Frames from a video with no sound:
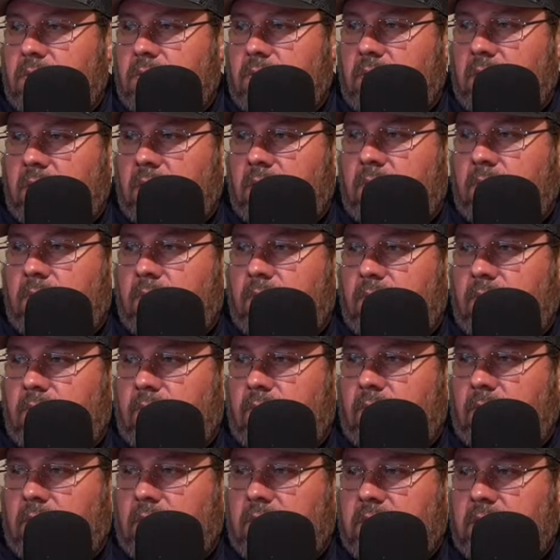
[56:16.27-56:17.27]
Yep.
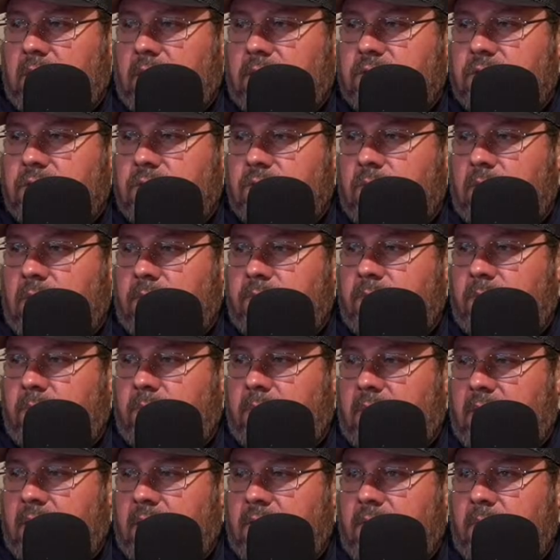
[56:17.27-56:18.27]
They got swept
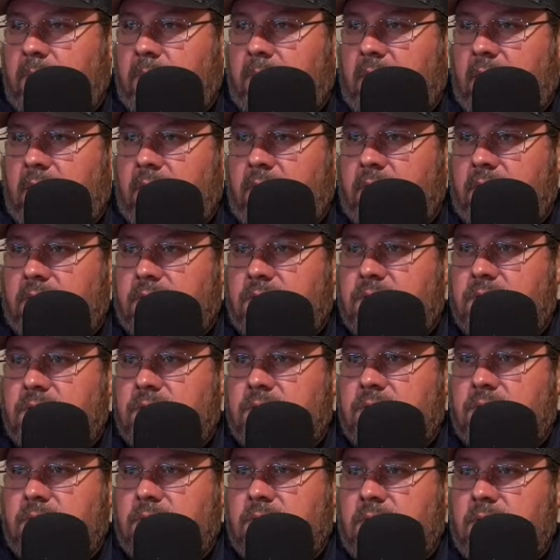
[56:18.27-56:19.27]
by the
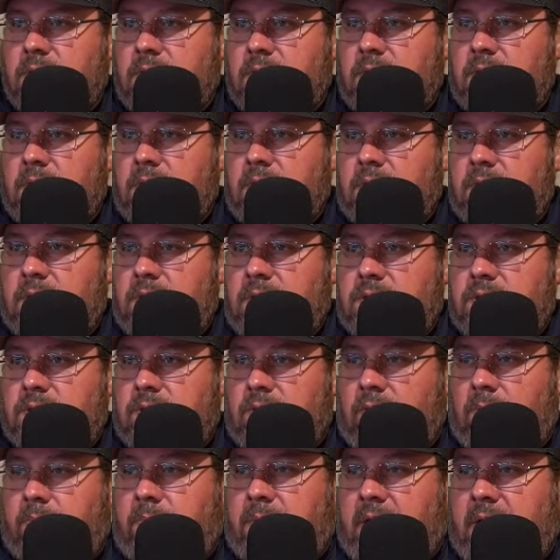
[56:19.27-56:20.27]
Pirates.
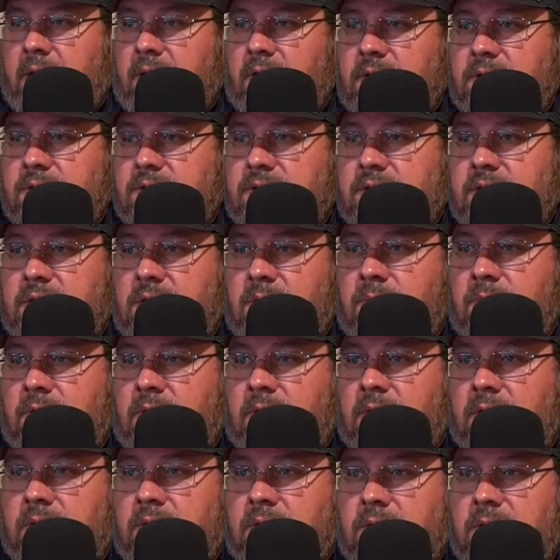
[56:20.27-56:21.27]
So a Pirate team
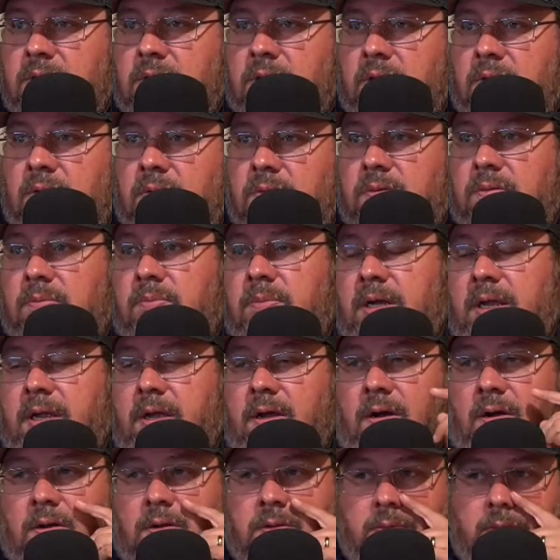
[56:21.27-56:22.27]
that,
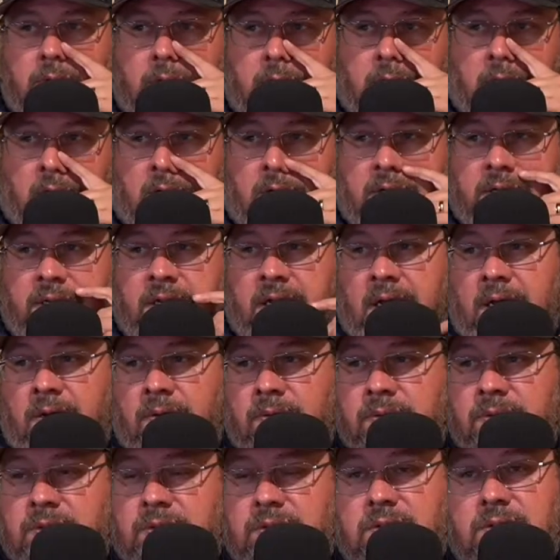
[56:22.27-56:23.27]
by all
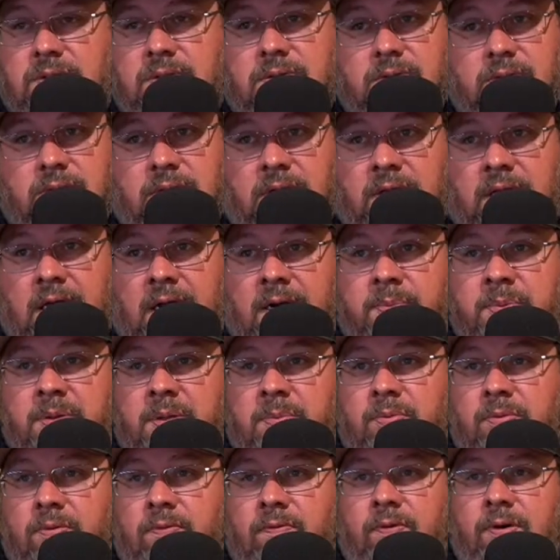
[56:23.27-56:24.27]
accounts, a lot of
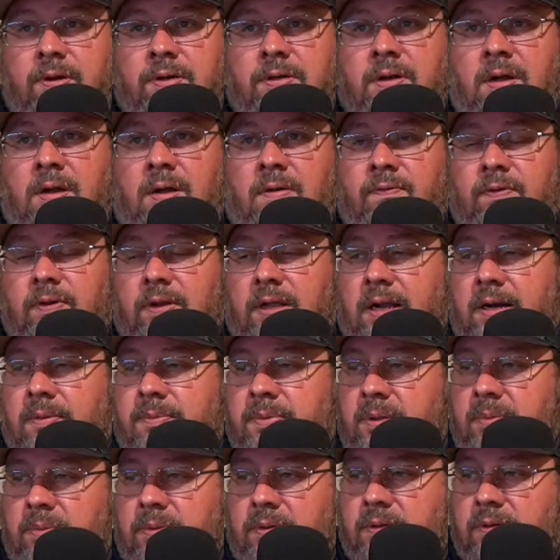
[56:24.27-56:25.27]
people have written off. A lot of
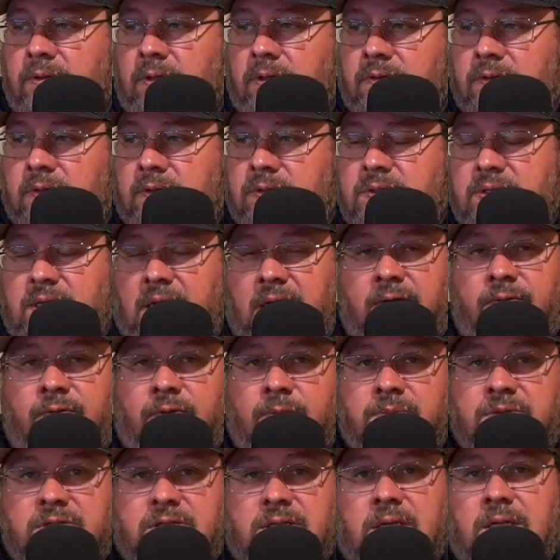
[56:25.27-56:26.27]
people, aside
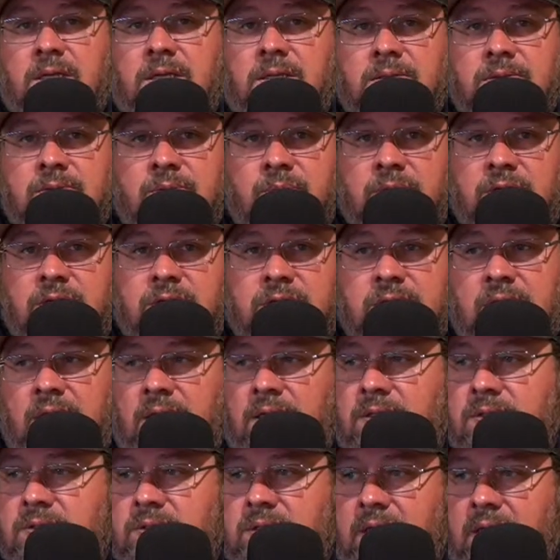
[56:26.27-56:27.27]
from Skeens, when it's
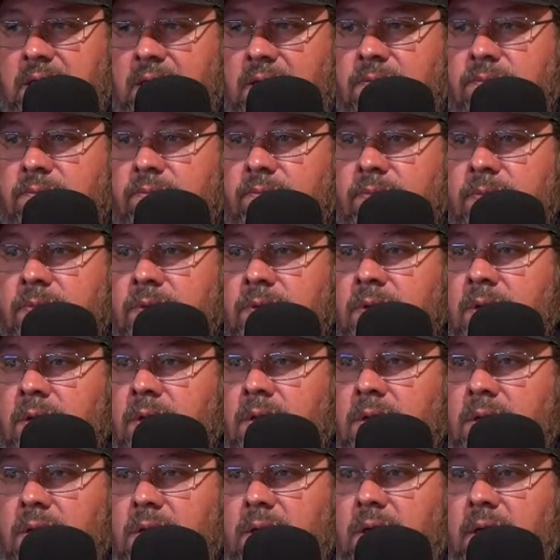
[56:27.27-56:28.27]
Skeens Day,
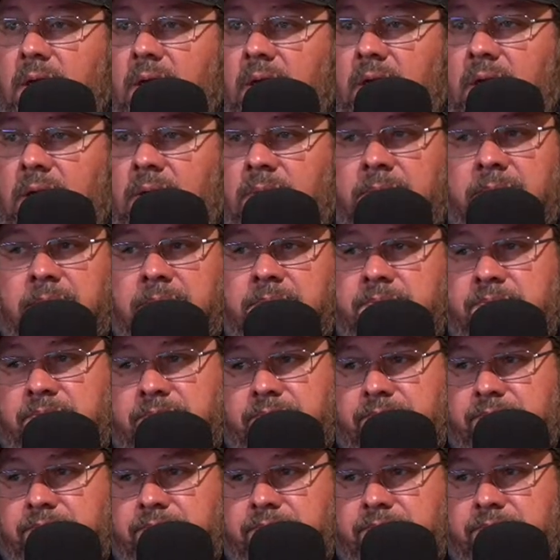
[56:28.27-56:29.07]
um,